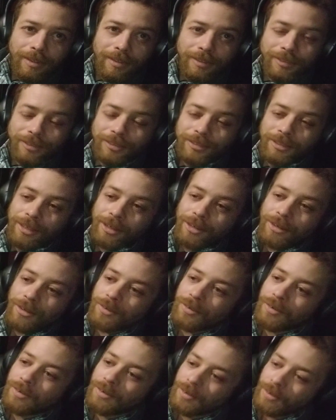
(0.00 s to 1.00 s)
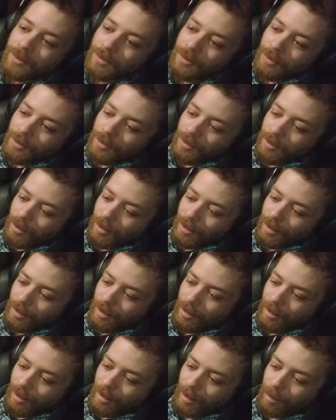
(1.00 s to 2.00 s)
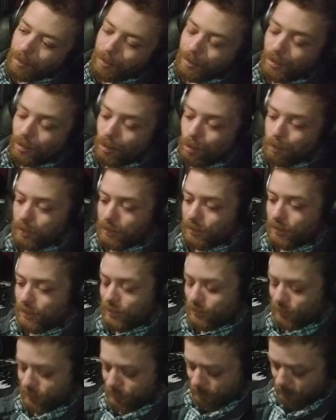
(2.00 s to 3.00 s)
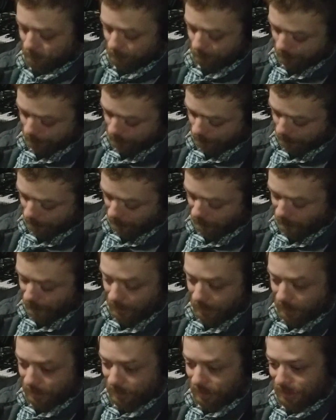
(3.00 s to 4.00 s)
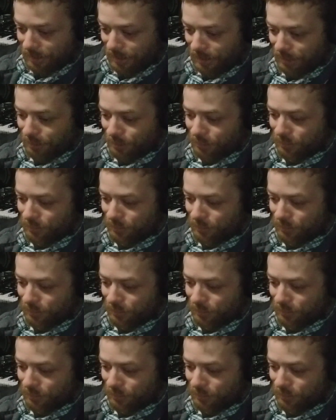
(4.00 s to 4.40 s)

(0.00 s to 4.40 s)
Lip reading: So I'm gonna open this. I